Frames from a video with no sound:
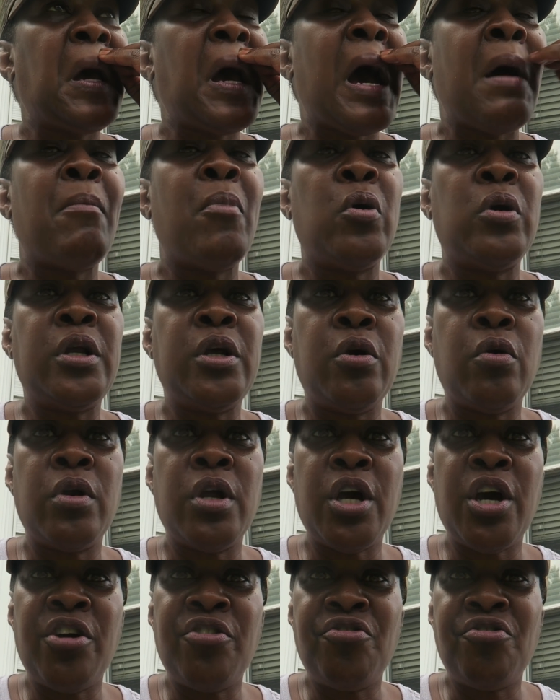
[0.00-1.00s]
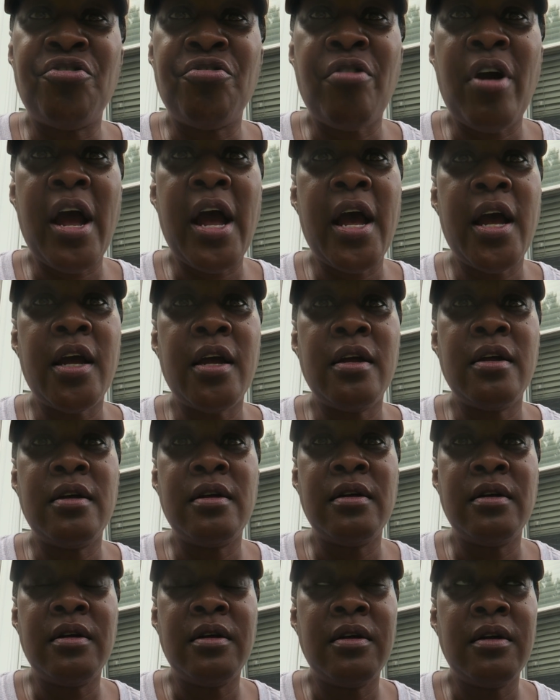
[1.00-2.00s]
I'm only going to attract
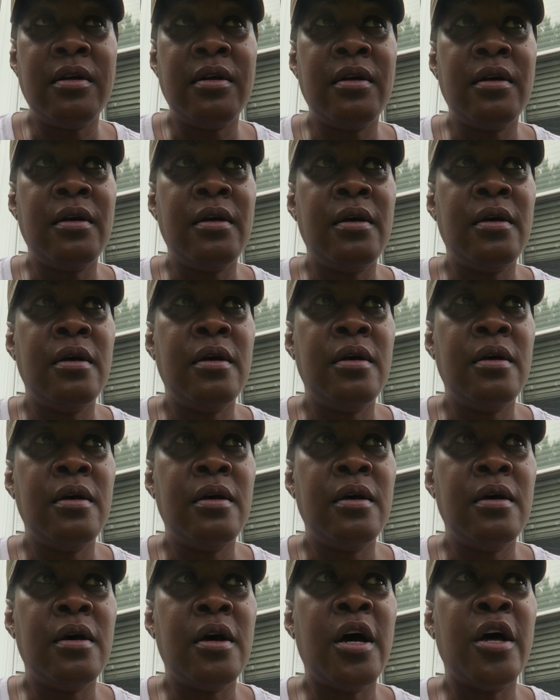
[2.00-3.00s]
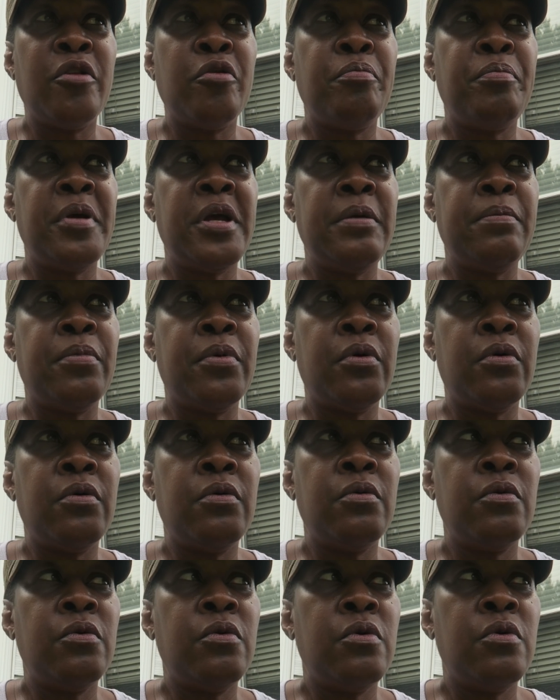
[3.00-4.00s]
other people
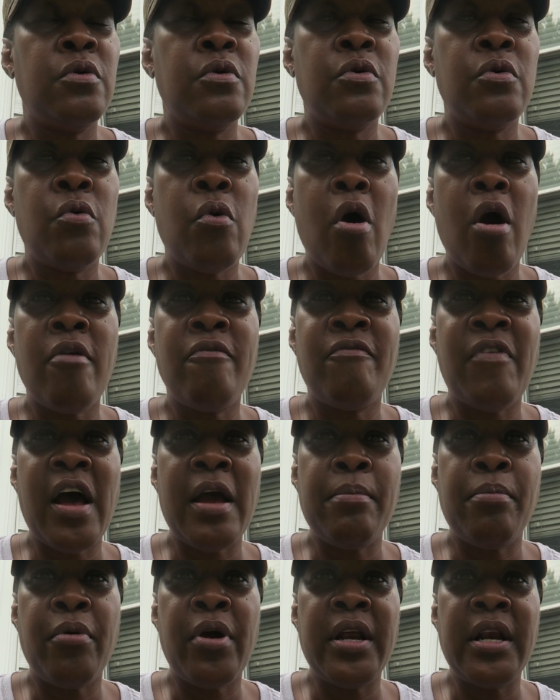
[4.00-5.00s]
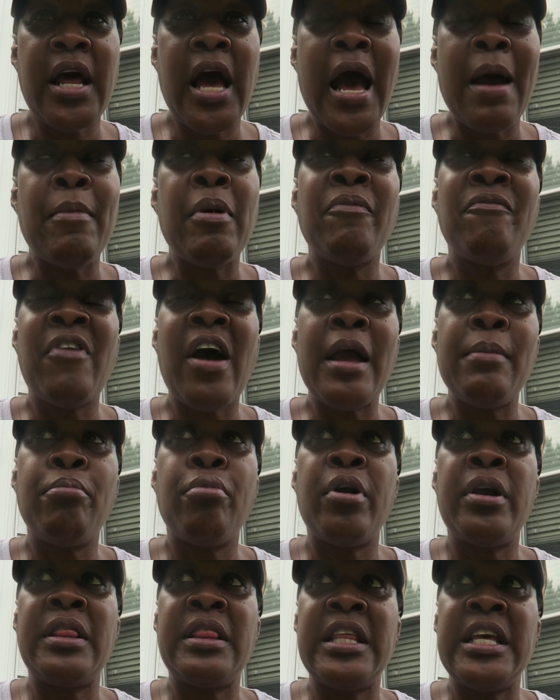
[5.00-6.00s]
who are vibrating high. I'm going to
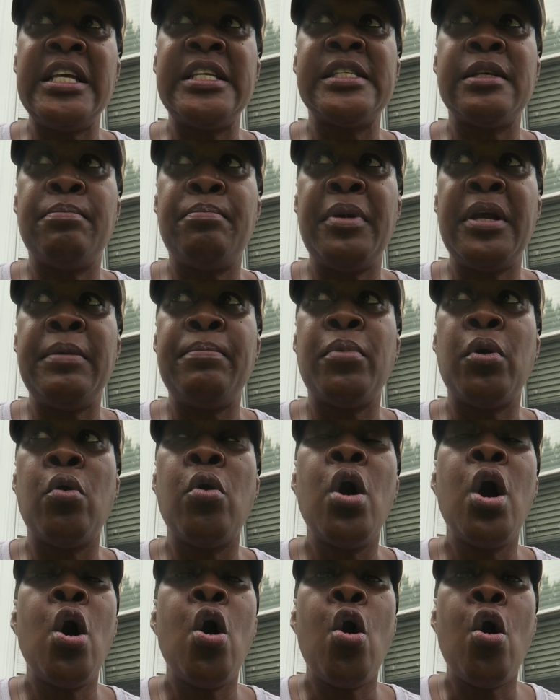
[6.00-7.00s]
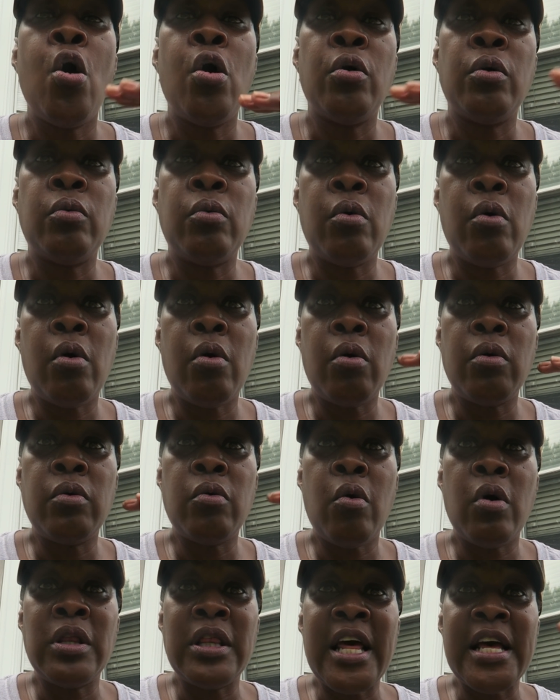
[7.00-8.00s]
vibrate things and people
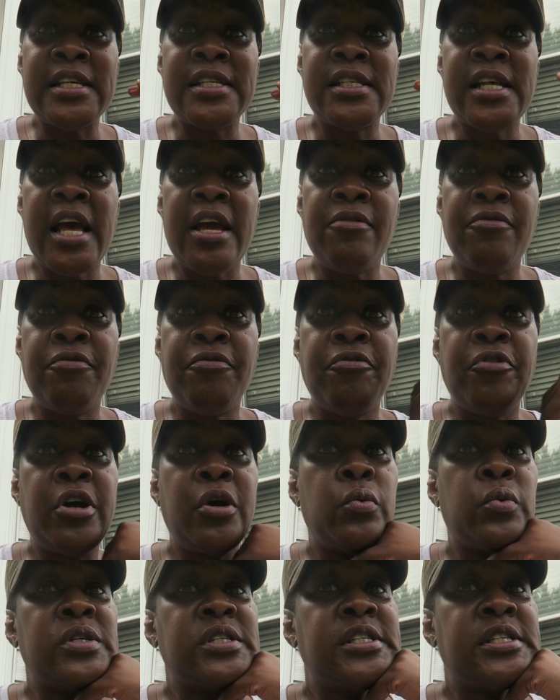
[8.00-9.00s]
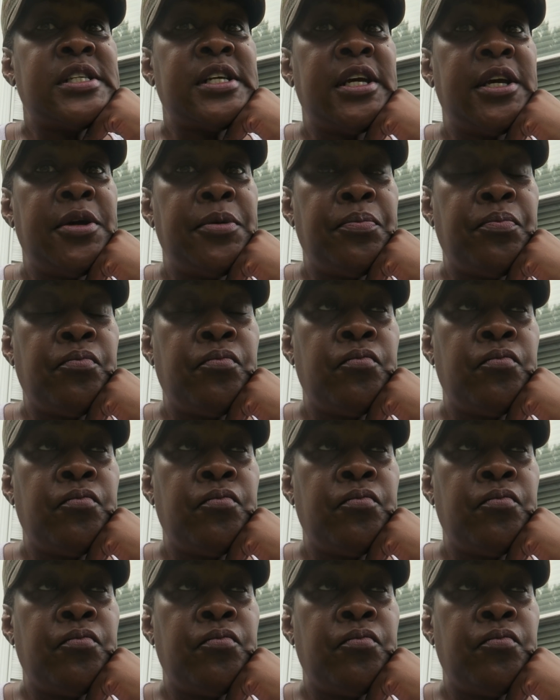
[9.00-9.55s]
on that same frequency.